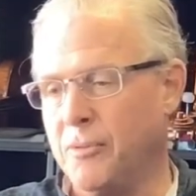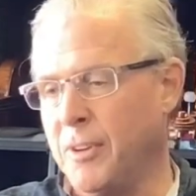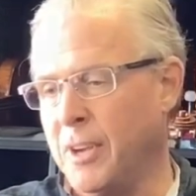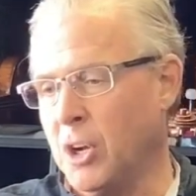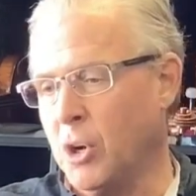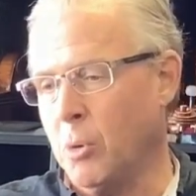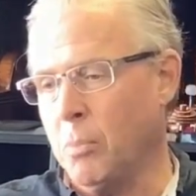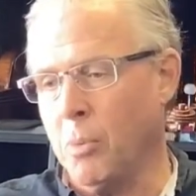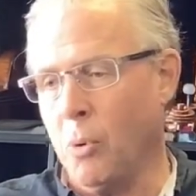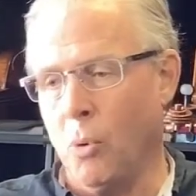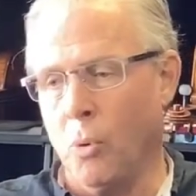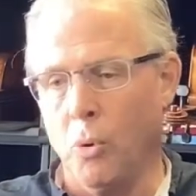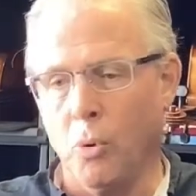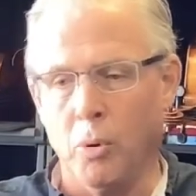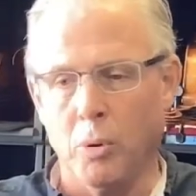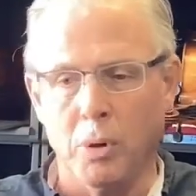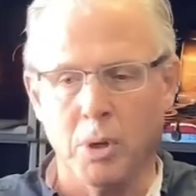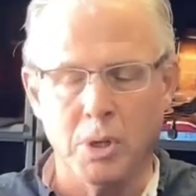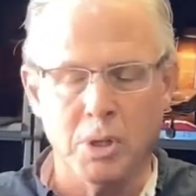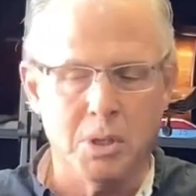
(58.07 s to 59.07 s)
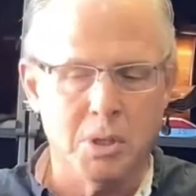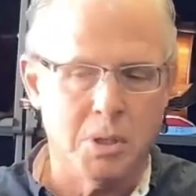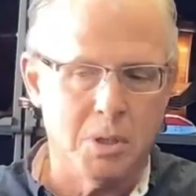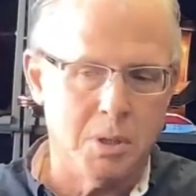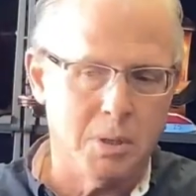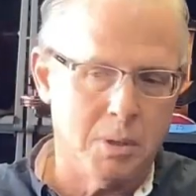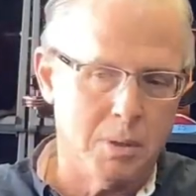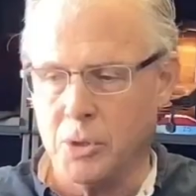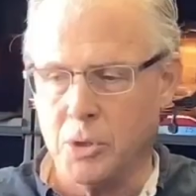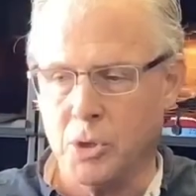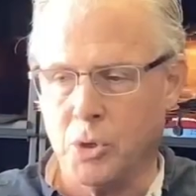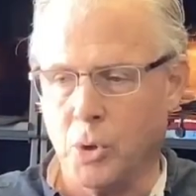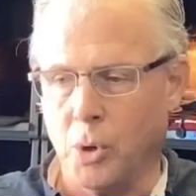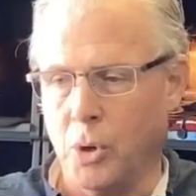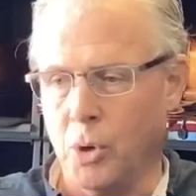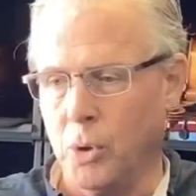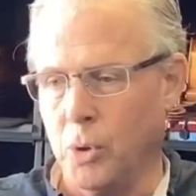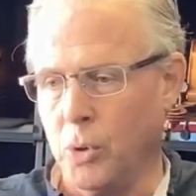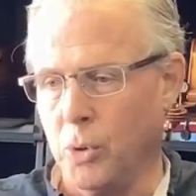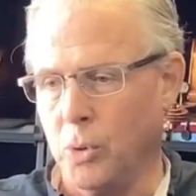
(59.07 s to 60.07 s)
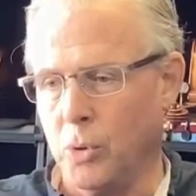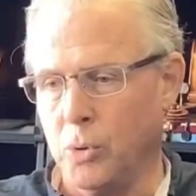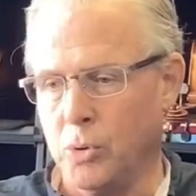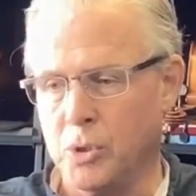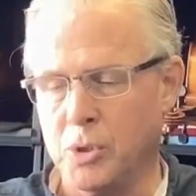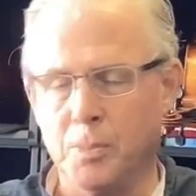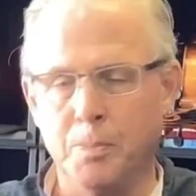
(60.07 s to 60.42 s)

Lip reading: fingerboards, scrolls,